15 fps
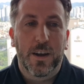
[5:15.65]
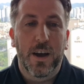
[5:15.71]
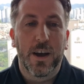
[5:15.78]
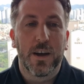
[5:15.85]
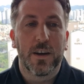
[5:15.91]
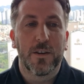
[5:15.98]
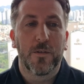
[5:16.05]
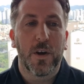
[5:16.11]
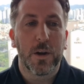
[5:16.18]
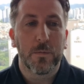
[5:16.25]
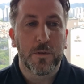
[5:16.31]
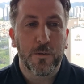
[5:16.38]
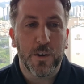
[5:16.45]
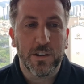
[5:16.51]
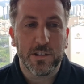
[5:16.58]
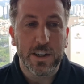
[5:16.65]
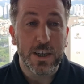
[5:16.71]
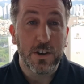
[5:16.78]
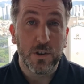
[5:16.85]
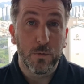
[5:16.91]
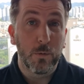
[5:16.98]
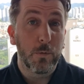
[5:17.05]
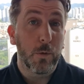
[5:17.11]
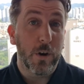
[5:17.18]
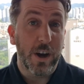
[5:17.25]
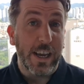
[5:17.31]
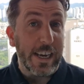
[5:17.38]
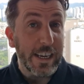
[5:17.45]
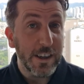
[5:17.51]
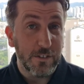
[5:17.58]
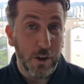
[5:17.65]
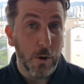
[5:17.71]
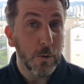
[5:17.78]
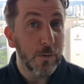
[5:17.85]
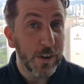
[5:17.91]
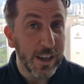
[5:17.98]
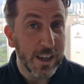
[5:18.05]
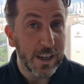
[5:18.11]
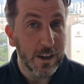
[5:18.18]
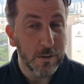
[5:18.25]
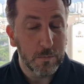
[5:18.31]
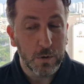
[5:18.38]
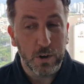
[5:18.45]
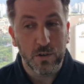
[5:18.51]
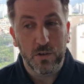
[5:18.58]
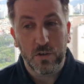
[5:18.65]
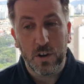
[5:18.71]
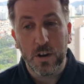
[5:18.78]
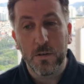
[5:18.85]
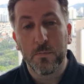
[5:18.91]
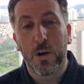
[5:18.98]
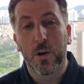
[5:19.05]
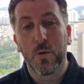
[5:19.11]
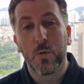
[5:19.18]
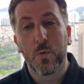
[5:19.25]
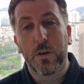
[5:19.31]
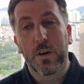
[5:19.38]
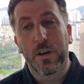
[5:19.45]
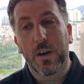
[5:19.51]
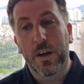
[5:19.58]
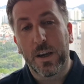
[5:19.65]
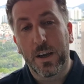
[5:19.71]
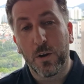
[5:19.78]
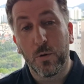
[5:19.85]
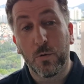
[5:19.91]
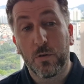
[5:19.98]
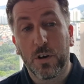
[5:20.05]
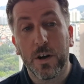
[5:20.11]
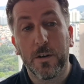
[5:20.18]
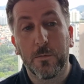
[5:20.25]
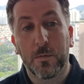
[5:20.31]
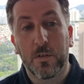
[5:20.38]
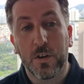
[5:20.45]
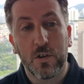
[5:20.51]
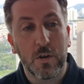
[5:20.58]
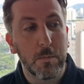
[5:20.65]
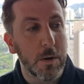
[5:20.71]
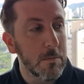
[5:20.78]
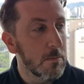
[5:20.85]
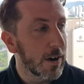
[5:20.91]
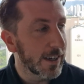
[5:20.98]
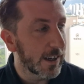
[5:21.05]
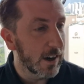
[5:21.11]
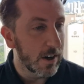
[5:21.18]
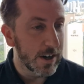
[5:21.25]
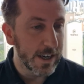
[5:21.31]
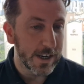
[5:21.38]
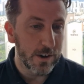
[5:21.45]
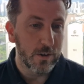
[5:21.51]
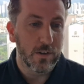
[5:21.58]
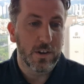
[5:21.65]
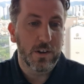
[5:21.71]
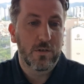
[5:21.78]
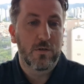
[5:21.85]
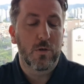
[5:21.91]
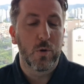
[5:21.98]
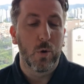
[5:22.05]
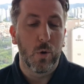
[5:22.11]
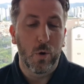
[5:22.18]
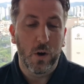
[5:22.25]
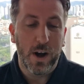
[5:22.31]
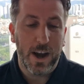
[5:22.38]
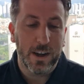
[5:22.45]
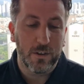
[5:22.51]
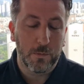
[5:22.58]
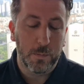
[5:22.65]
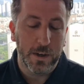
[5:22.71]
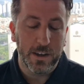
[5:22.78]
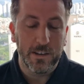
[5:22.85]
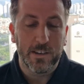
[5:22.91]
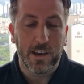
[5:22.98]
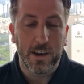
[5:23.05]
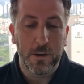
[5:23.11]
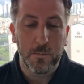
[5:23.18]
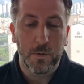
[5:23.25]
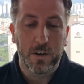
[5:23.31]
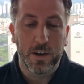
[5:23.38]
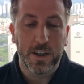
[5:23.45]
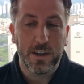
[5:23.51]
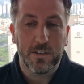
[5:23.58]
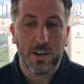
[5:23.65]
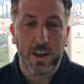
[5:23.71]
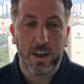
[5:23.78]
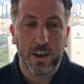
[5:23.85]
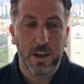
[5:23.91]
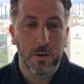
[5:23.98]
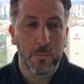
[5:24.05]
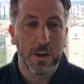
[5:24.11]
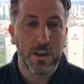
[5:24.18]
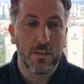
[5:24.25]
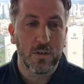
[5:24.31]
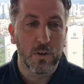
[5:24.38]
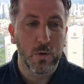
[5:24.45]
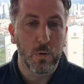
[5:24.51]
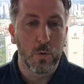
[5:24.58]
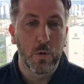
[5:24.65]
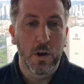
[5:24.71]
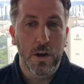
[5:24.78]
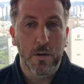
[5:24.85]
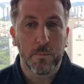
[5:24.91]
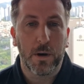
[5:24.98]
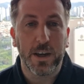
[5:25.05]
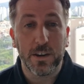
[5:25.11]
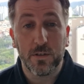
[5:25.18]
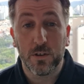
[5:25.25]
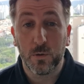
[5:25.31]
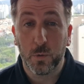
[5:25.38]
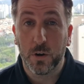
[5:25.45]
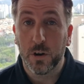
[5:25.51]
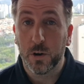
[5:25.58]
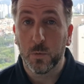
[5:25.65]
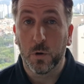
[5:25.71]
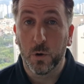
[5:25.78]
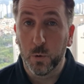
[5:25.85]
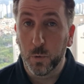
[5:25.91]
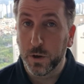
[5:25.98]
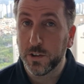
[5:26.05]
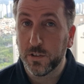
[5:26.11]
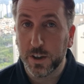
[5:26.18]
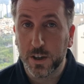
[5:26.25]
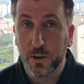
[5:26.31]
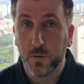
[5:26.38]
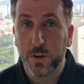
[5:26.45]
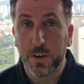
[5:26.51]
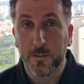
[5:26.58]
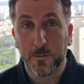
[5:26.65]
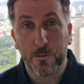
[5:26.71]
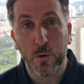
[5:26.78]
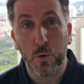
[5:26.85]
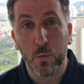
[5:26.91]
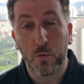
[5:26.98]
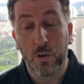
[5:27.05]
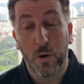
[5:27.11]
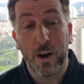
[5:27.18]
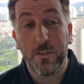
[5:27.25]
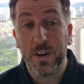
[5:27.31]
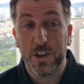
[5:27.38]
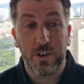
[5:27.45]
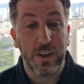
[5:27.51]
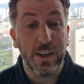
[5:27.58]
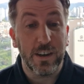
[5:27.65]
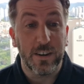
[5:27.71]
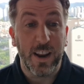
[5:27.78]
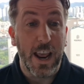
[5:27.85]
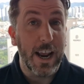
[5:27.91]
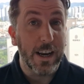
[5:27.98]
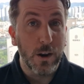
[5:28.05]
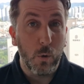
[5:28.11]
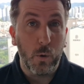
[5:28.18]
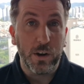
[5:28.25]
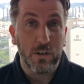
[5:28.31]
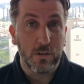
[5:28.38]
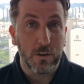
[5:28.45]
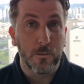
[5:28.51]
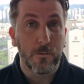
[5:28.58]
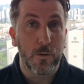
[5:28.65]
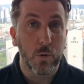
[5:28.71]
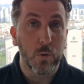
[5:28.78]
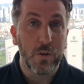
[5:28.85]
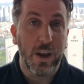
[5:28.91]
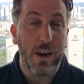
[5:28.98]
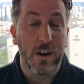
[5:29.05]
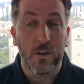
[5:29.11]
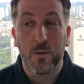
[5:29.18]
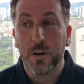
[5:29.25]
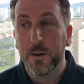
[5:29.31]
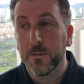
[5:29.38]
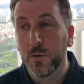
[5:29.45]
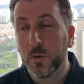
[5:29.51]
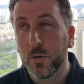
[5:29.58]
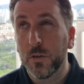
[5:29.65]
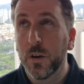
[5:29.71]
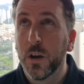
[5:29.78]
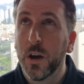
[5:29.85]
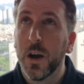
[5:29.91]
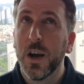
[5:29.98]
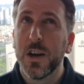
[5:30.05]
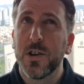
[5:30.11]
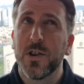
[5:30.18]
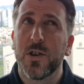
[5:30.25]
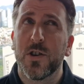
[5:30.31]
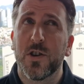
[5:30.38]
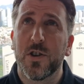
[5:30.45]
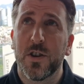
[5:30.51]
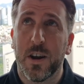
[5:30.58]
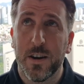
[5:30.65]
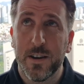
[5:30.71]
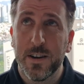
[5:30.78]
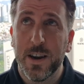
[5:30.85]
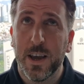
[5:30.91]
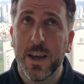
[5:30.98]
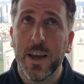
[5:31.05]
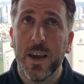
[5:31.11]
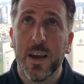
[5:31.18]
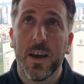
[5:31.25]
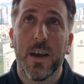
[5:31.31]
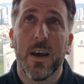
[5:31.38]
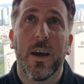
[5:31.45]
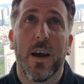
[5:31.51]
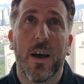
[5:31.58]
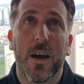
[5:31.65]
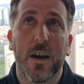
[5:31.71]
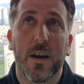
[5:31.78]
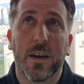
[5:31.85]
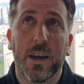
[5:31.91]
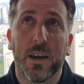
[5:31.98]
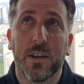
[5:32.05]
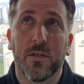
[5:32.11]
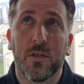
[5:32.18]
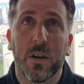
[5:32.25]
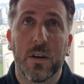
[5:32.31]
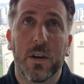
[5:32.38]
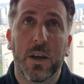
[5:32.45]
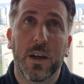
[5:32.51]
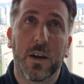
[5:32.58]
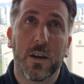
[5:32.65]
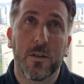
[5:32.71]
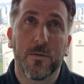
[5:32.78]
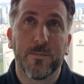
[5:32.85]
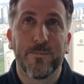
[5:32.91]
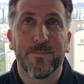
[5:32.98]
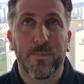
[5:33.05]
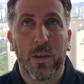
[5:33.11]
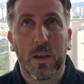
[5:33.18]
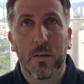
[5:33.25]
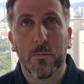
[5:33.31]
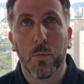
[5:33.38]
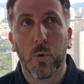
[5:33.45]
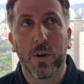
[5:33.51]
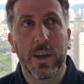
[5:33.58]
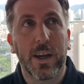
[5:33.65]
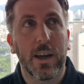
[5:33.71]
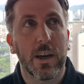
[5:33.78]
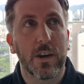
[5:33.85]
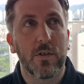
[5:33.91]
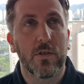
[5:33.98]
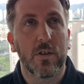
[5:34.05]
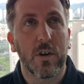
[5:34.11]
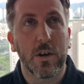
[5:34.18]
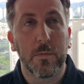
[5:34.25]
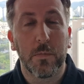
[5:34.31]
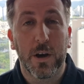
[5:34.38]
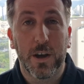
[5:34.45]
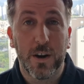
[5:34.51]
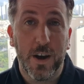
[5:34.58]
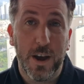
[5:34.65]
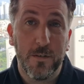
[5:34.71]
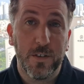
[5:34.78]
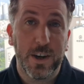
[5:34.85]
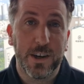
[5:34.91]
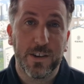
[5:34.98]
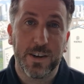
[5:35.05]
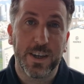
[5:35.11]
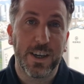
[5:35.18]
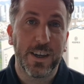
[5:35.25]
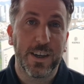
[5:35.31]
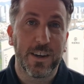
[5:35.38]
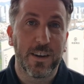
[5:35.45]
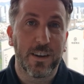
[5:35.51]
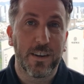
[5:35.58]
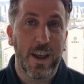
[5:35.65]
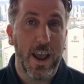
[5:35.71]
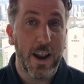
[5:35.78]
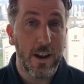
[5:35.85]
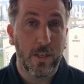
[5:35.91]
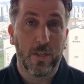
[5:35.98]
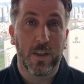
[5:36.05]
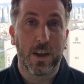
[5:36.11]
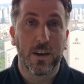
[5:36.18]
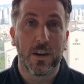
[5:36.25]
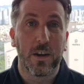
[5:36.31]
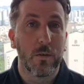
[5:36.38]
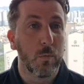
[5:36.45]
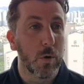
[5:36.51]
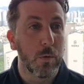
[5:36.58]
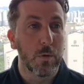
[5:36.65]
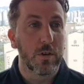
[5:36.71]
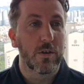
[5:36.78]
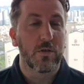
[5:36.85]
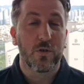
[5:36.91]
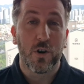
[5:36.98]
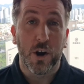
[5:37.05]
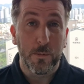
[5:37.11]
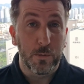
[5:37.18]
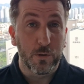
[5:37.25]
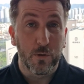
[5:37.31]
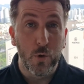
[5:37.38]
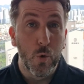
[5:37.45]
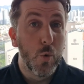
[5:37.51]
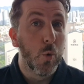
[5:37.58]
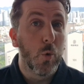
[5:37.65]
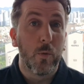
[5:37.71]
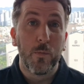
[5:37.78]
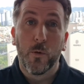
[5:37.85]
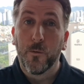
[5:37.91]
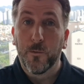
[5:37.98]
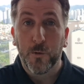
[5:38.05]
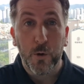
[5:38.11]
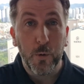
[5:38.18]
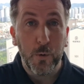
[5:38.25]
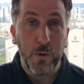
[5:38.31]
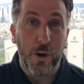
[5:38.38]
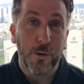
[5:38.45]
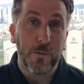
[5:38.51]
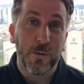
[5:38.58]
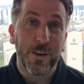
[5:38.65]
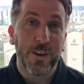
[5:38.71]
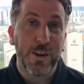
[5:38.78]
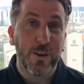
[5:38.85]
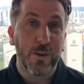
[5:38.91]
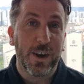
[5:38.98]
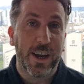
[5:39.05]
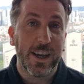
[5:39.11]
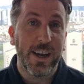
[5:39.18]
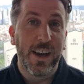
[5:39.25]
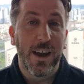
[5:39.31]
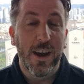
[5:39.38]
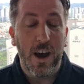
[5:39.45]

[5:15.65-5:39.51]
uh, developed a fascination with what I eat over here because Sungmo, who's kind of essentially been my guide on this tour, has been deliberately taking me to places where I will always eat Korean food. So I haven't actually eaten any Western food yet. I arrived on Sunday, uh, yeah, Sunday kind of morningy lunchtime, and I haven't actually eaten anything that we would describe as normal food over in the UK.